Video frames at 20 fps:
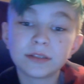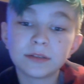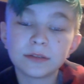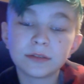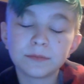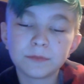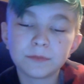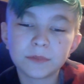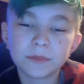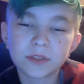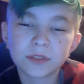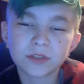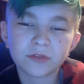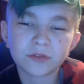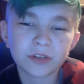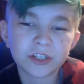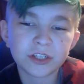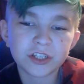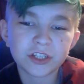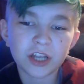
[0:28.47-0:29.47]

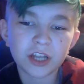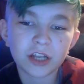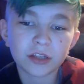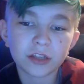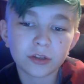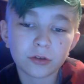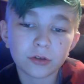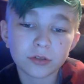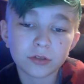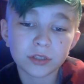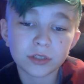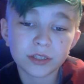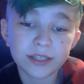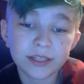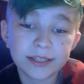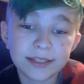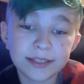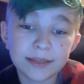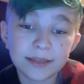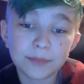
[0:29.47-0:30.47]
screenshotting those leaks
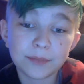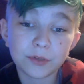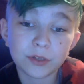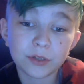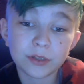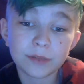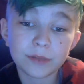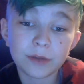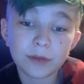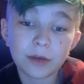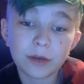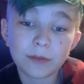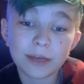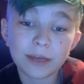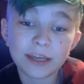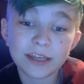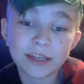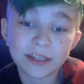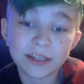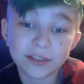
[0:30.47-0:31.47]
and putting them on my
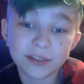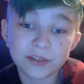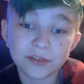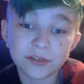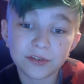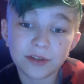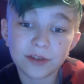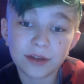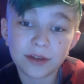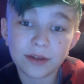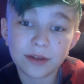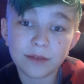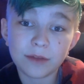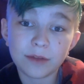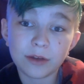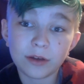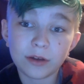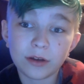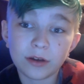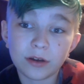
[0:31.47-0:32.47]
Instagram.
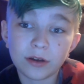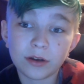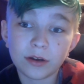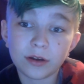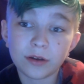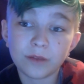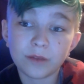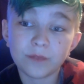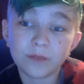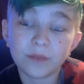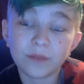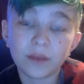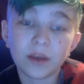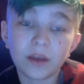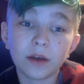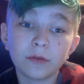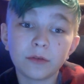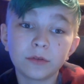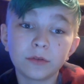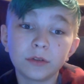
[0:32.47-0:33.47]
I
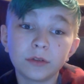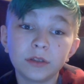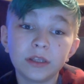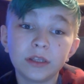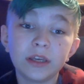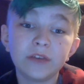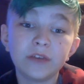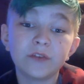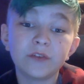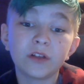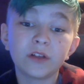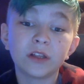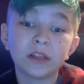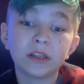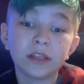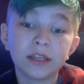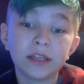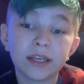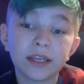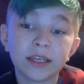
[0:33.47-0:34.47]
will leave a
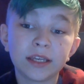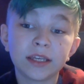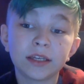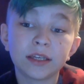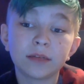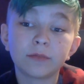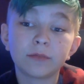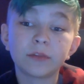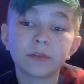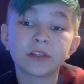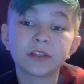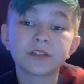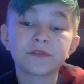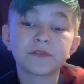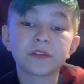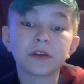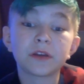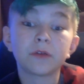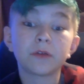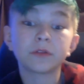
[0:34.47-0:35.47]
link when this video
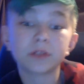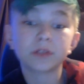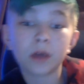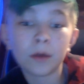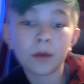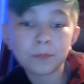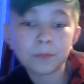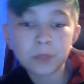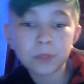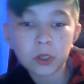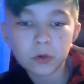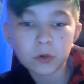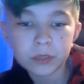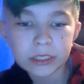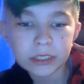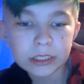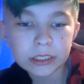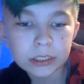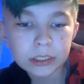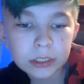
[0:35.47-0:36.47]
is uploaded
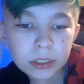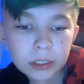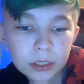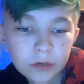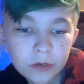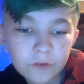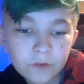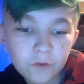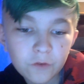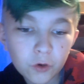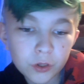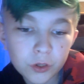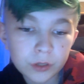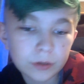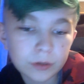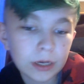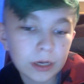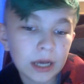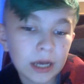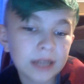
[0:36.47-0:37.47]
for you
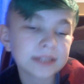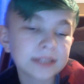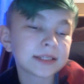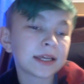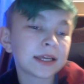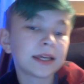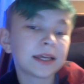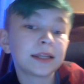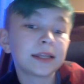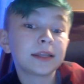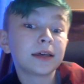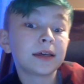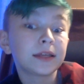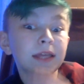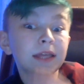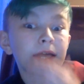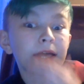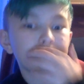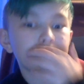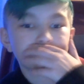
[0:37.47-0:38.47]
guys, and yeah,
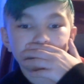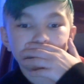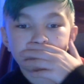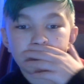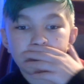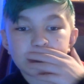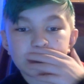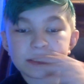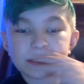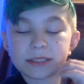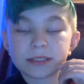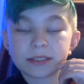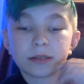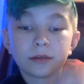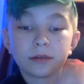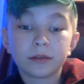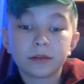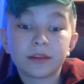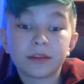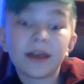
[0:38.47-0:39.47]
that's
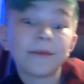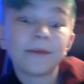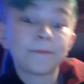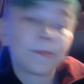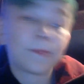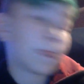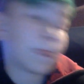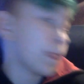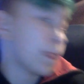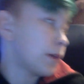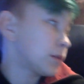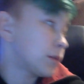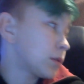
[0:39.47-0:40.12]
that. So